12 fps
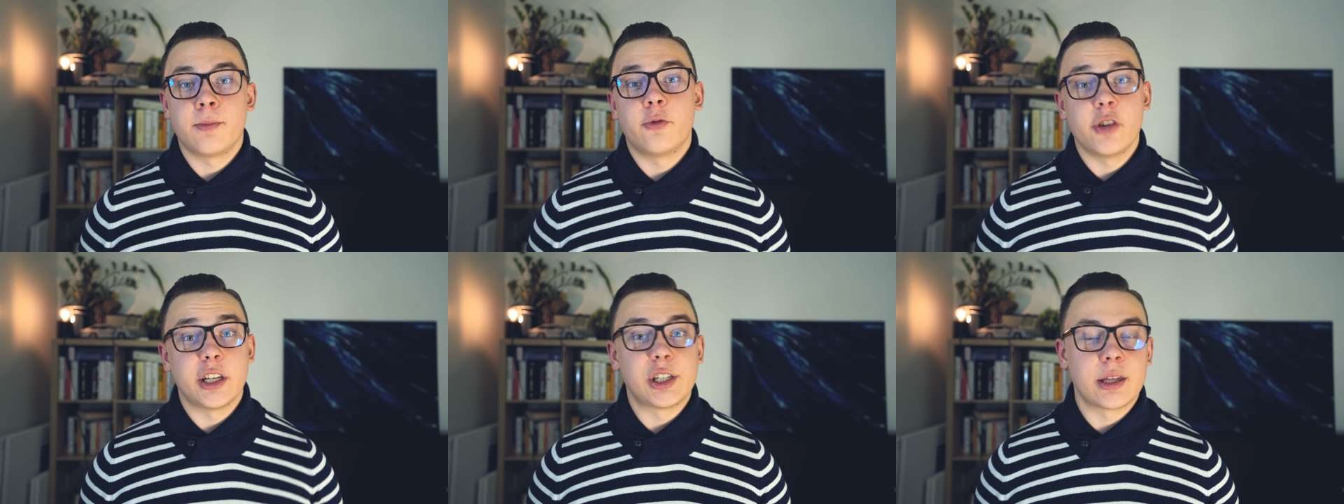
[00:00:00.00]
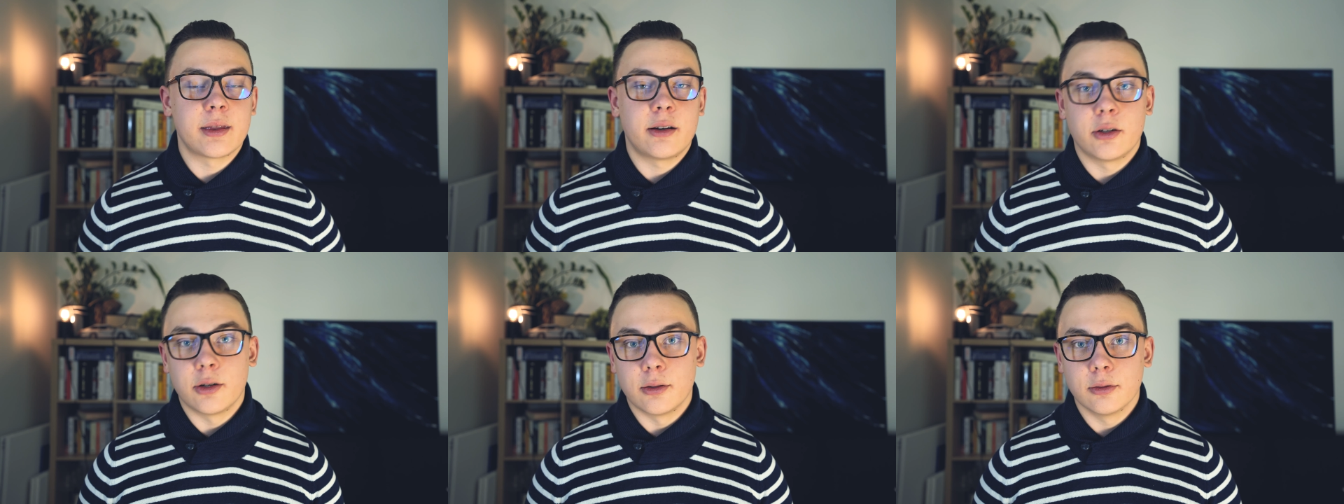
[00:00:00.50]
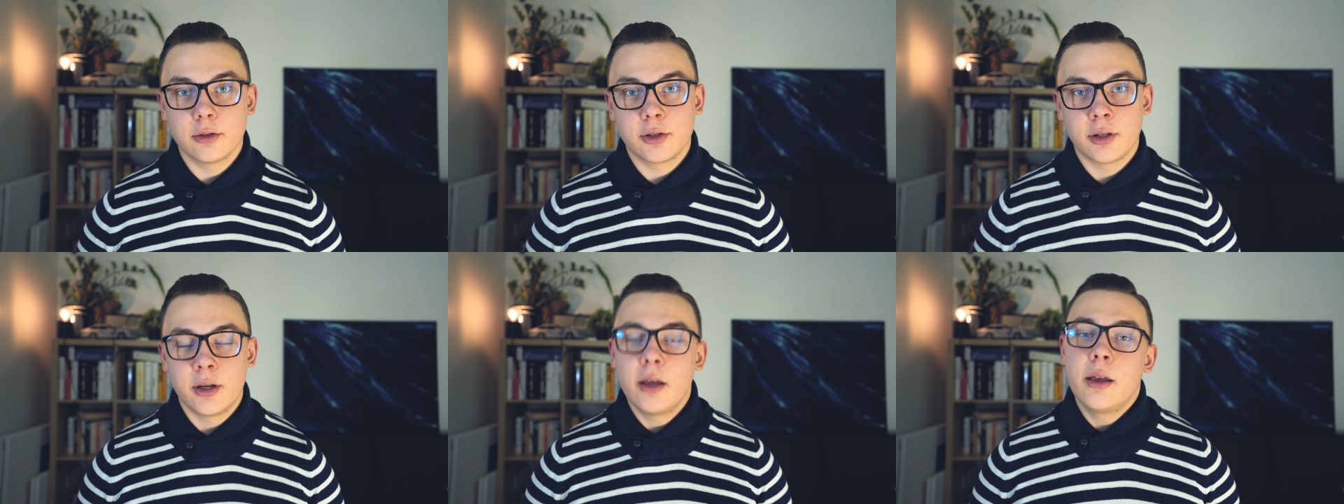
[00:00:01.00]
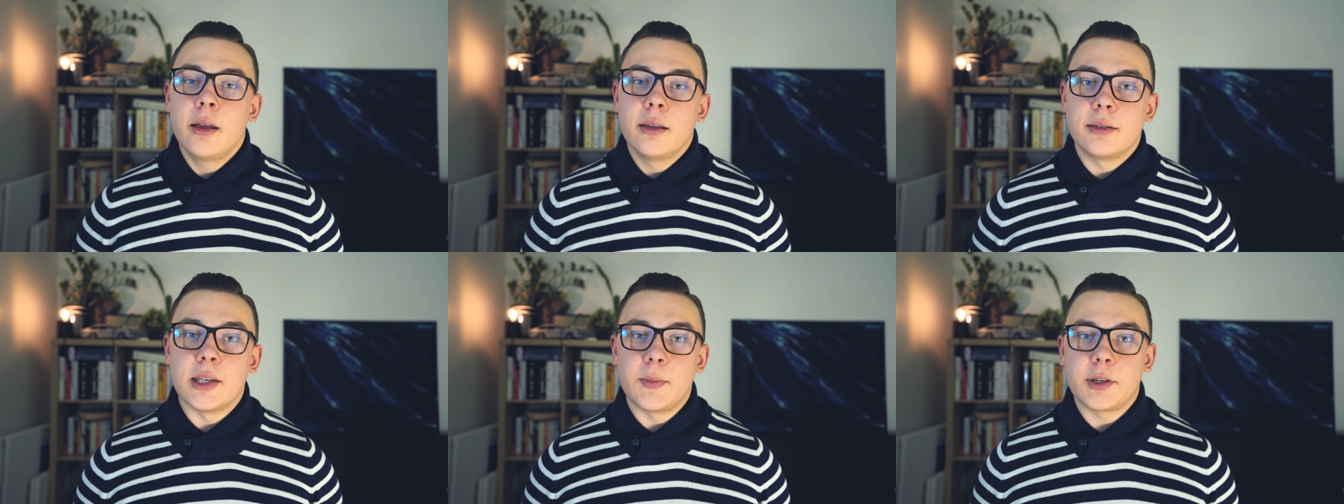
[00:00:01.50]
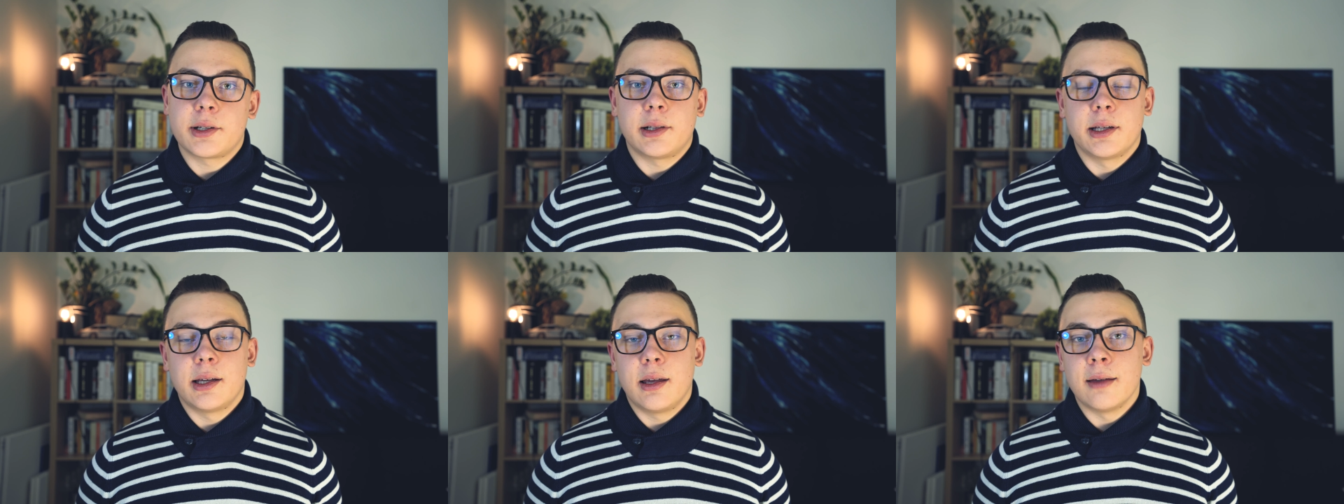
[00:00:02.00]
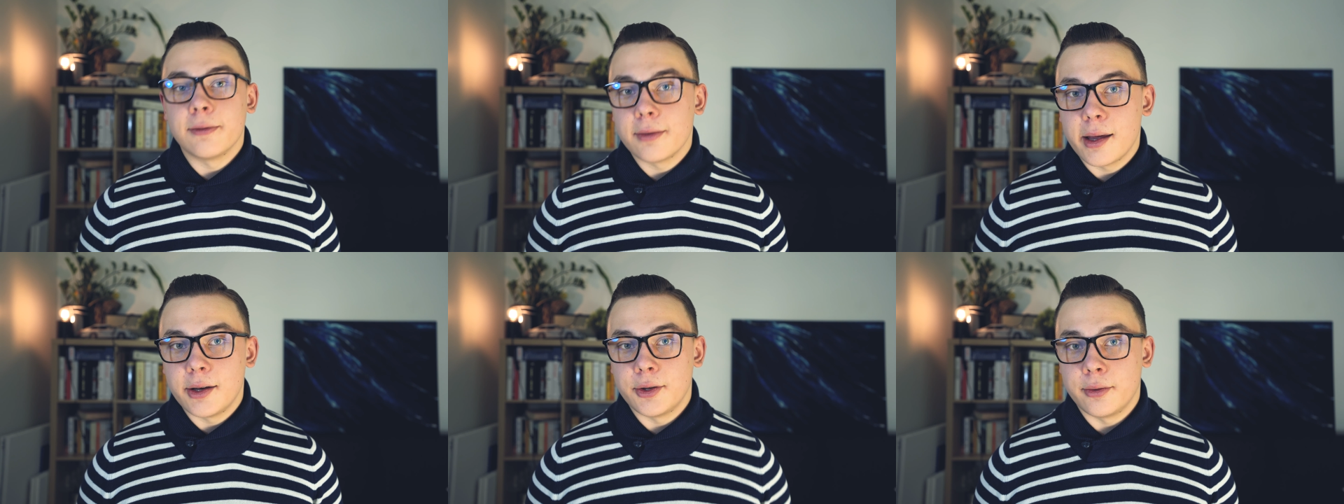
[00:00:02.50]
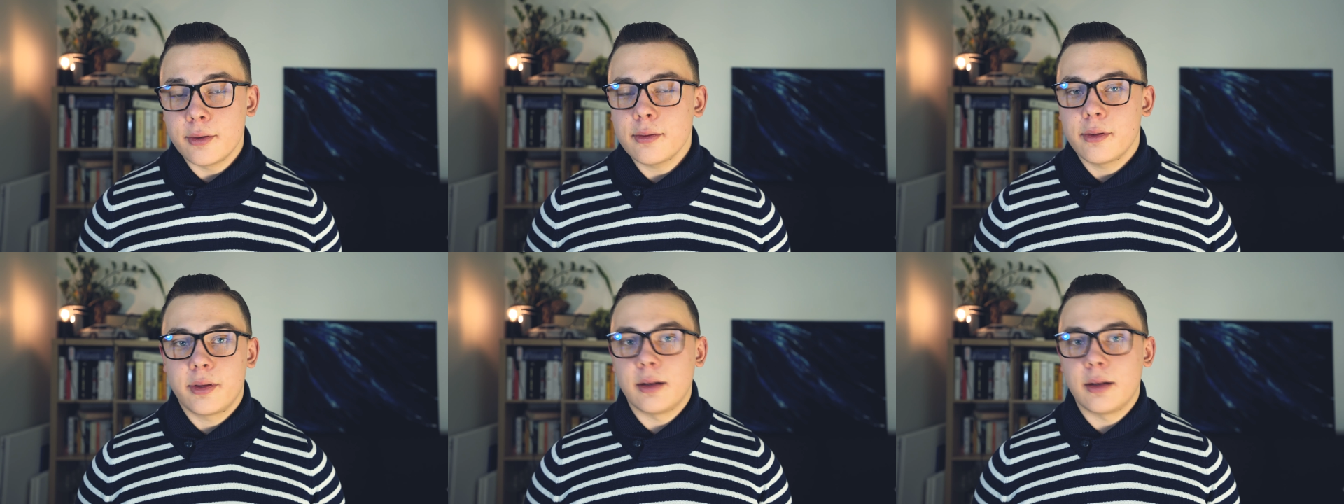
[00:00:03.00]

reaching their goals? Typically, if they do,